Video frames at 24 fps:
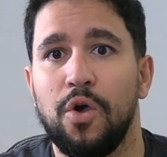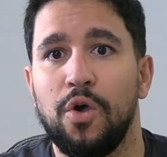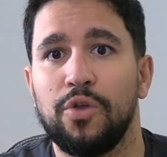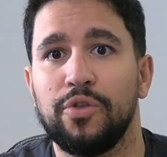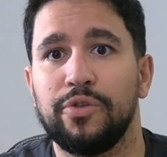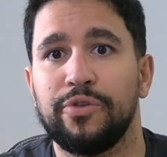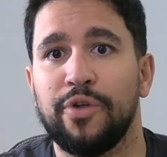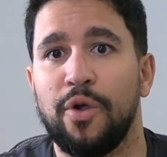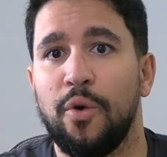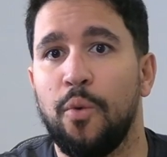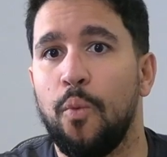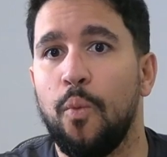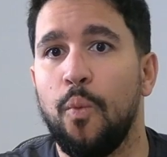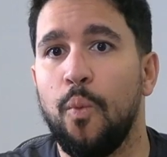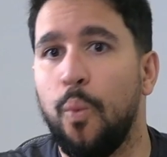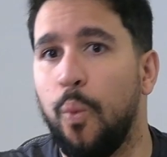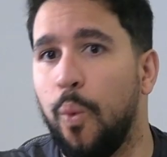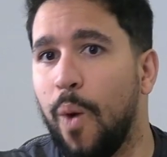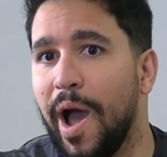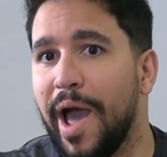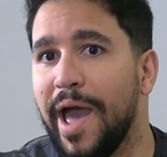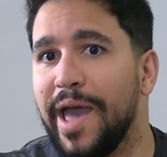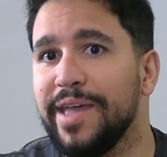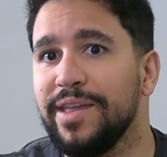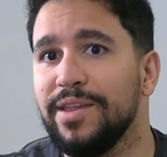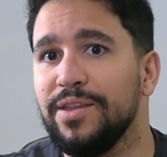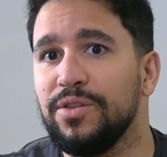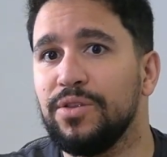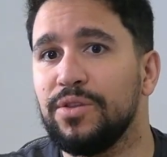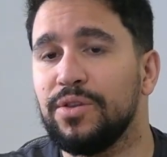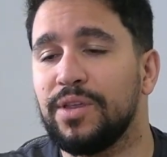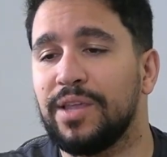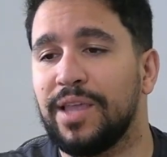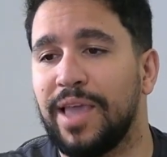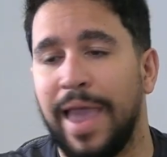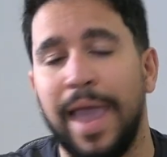So why
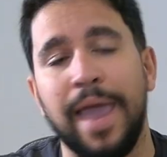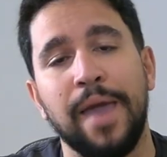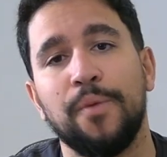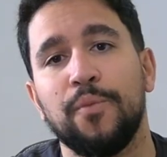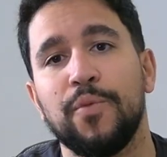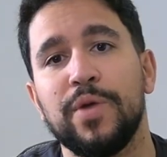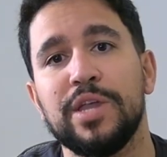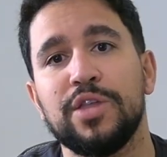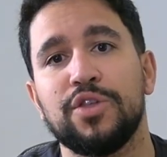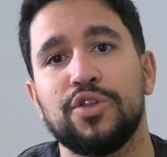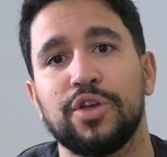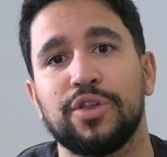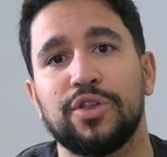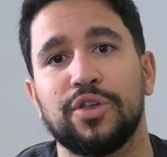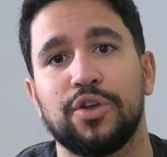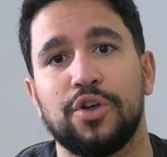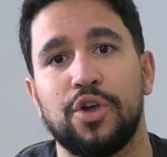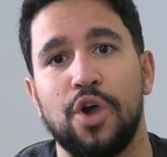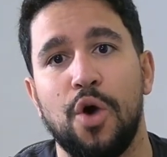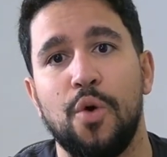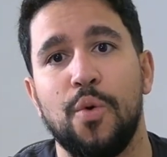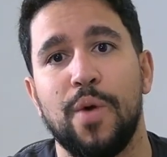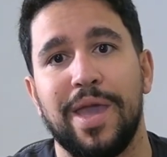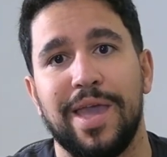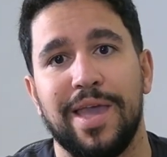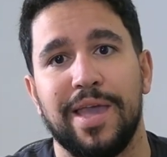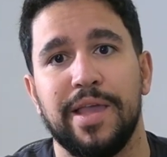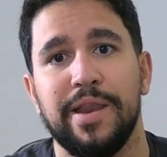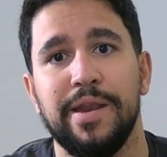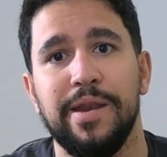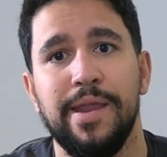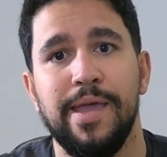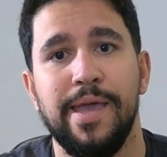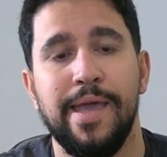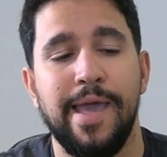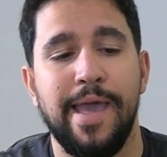can't we just go
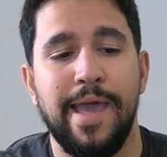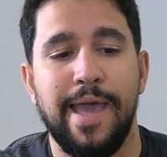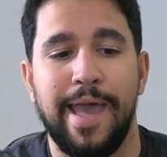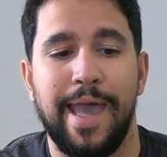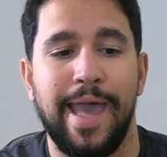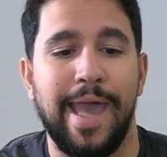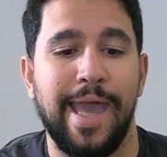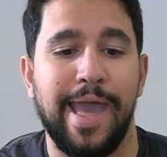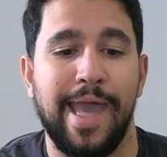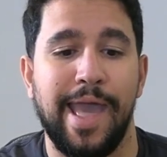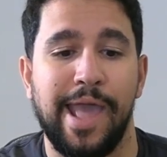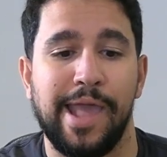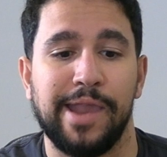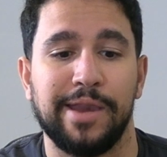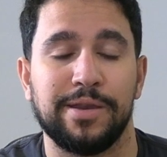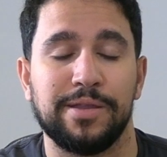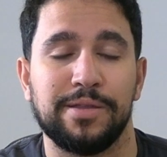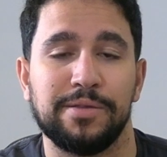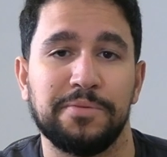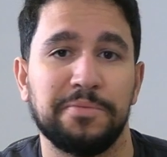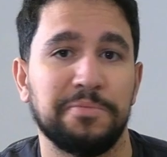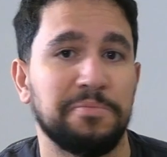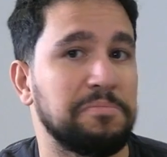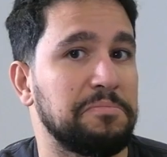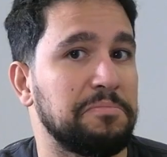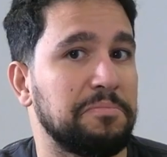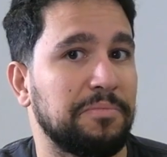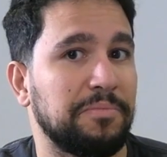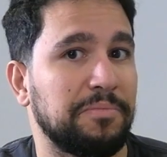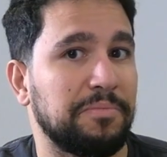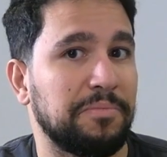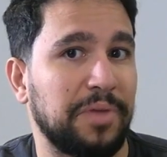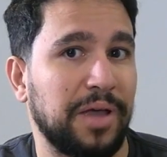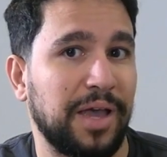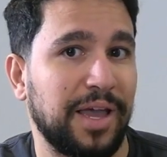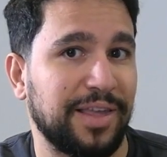in and
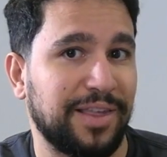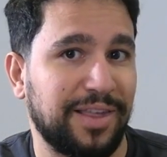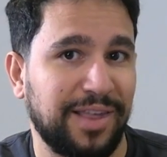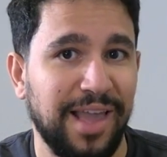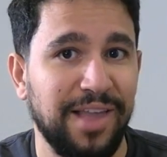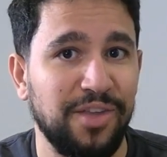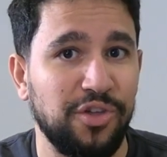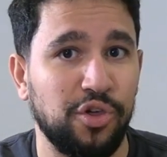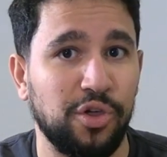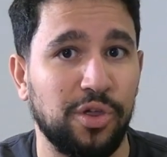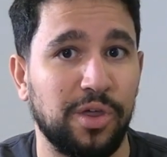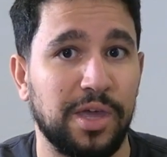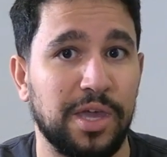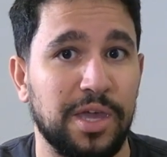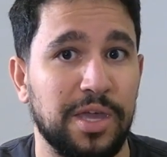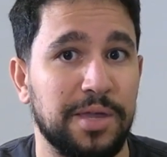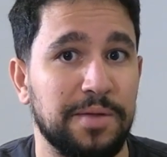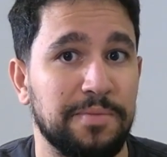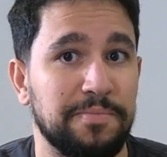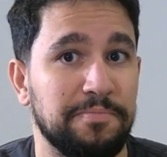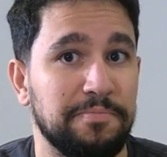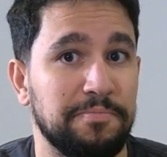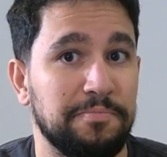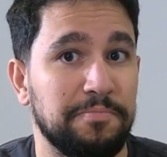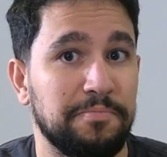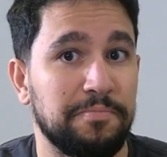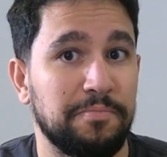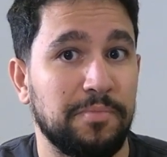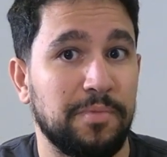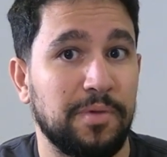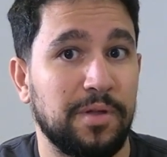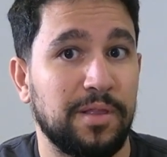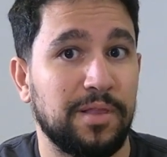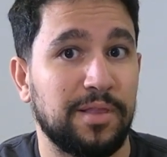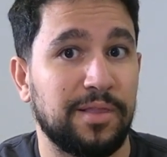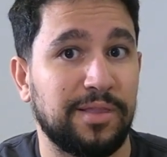essentially
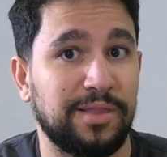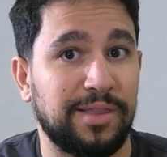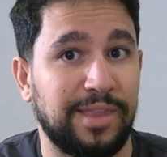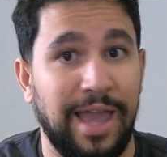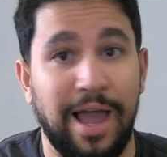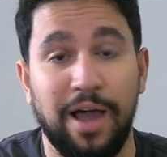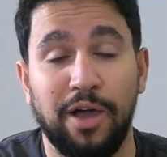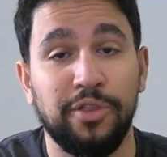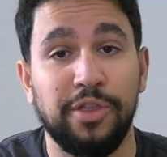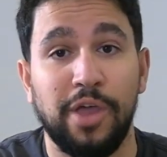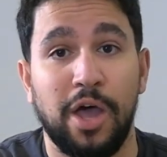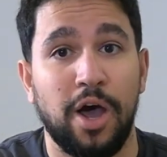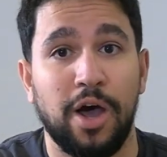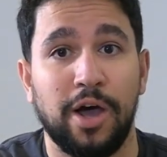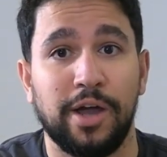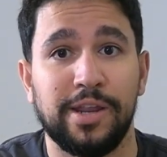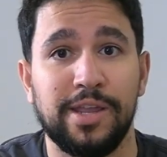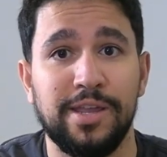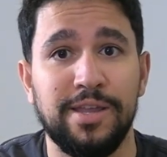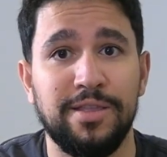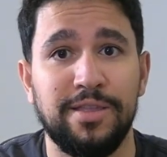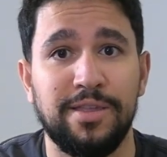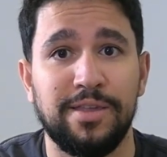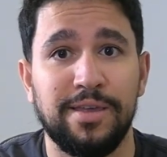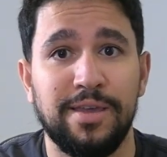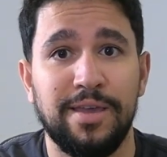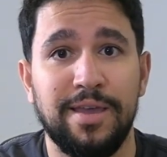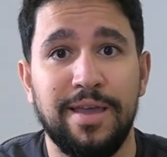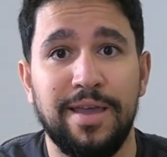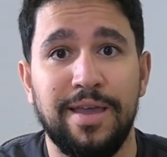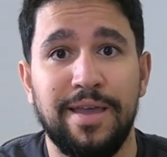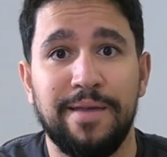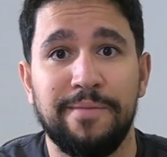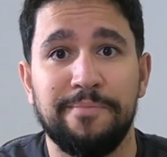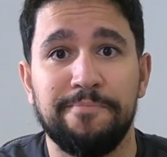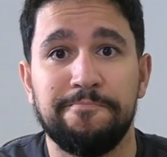tell the audience,
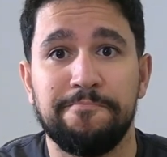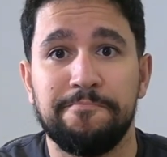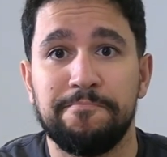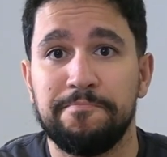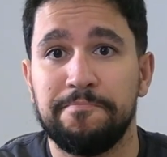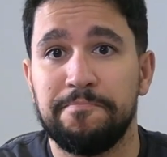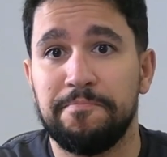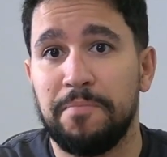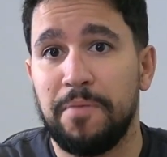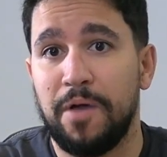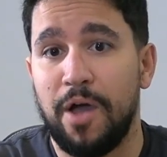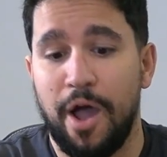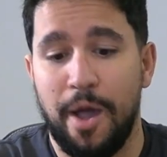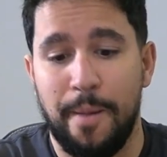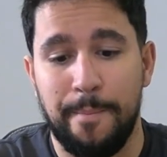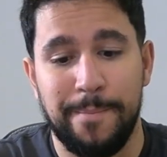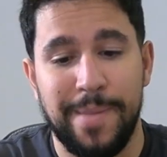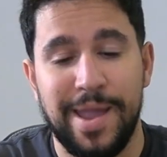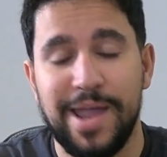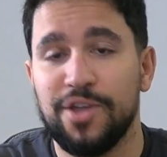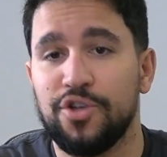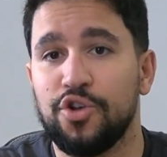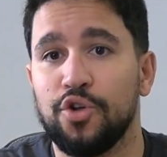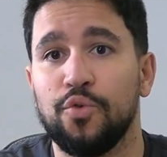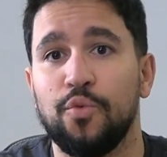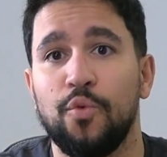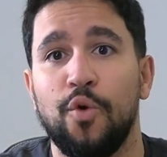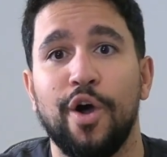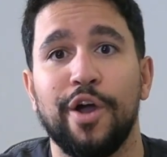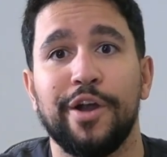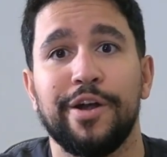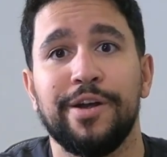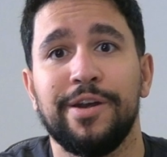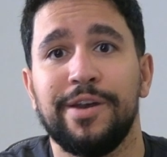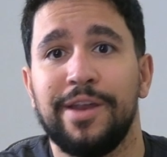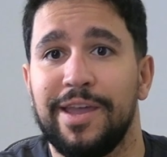Major
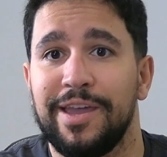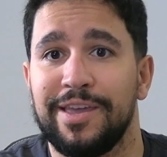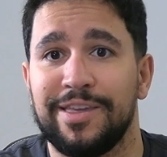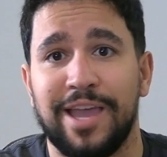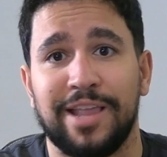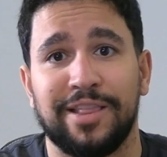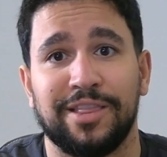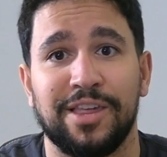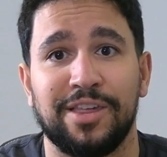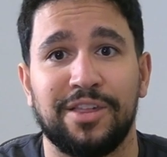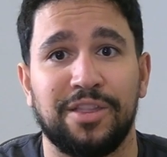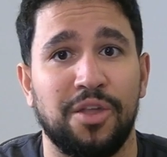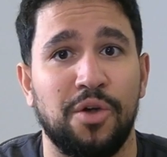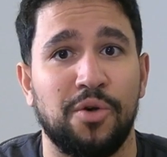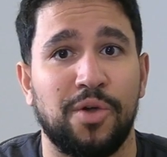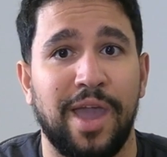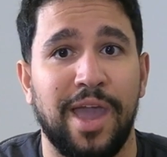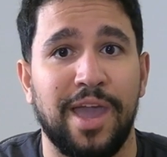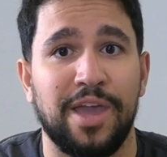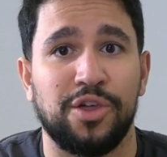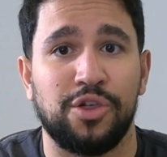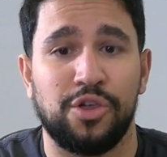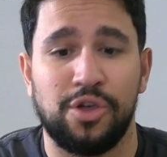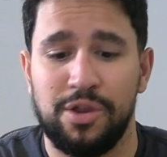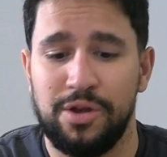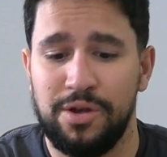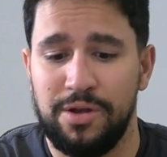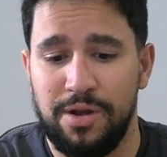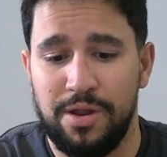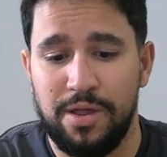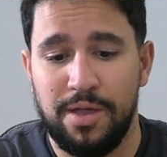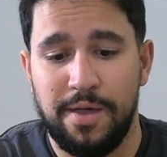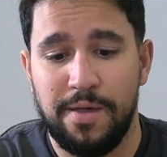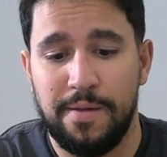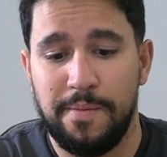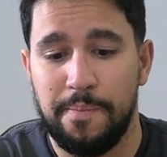1 is at this location,
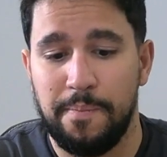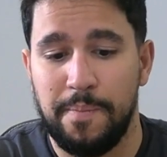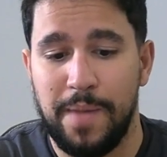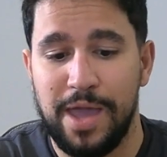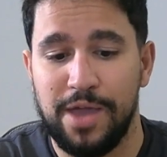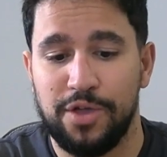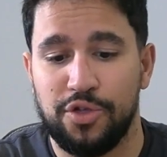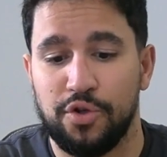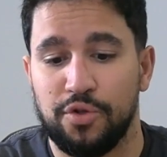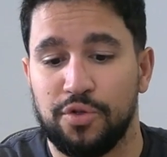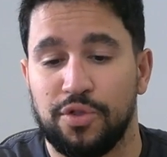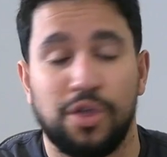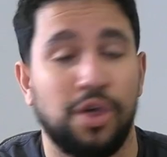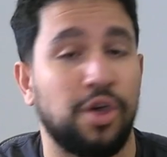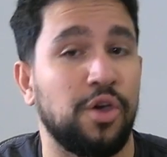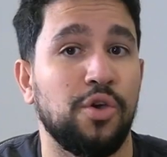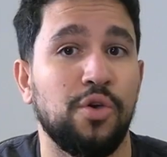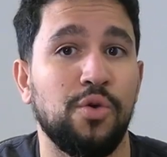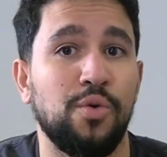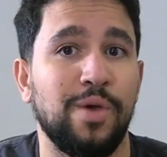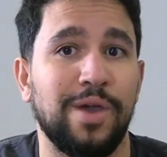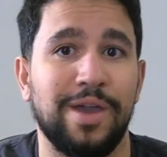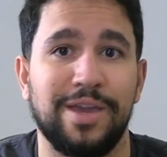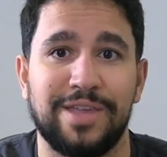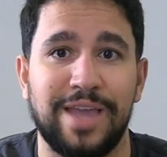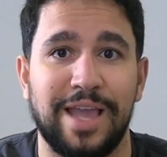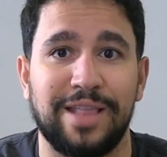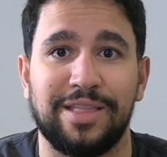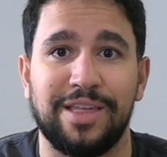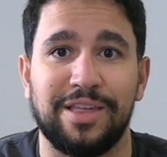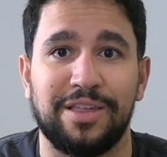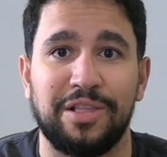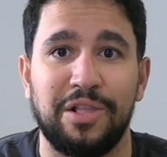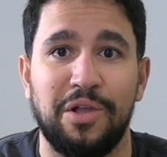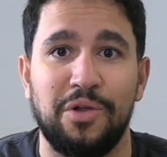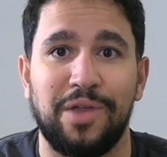Major 2 is at
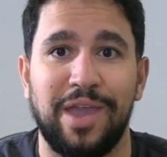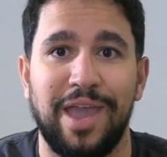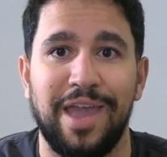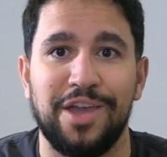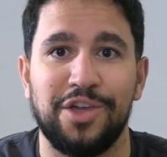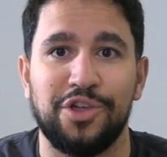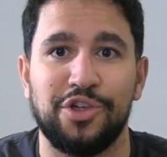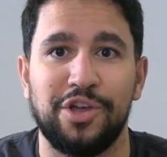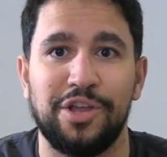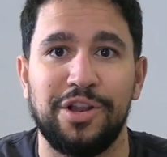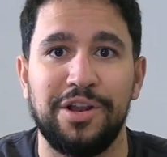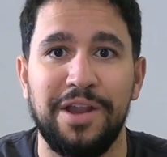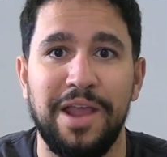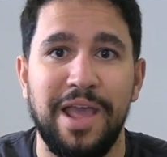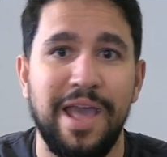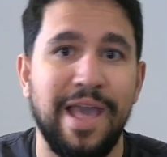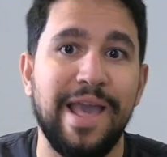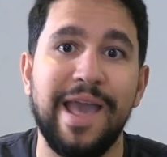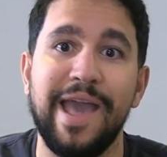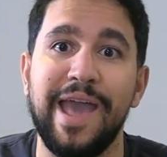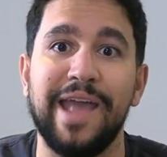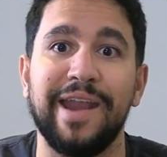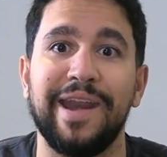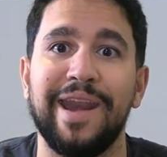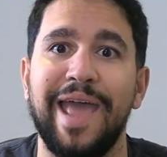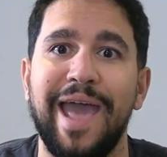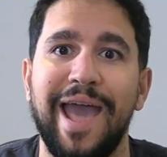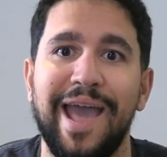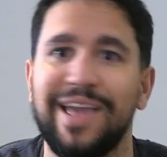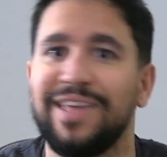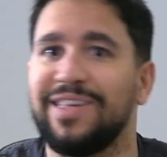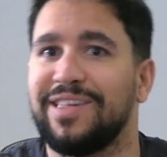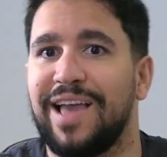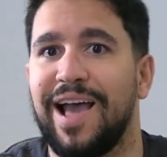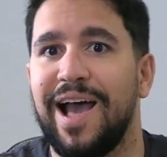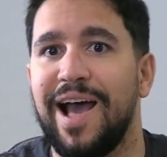this location, and
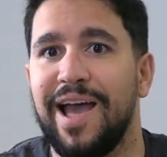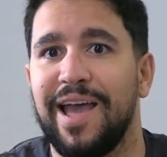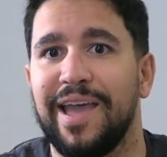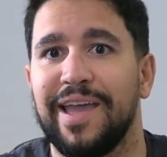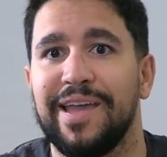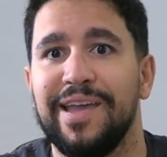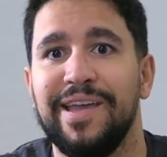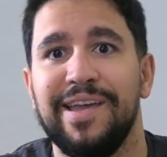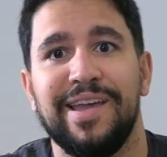SI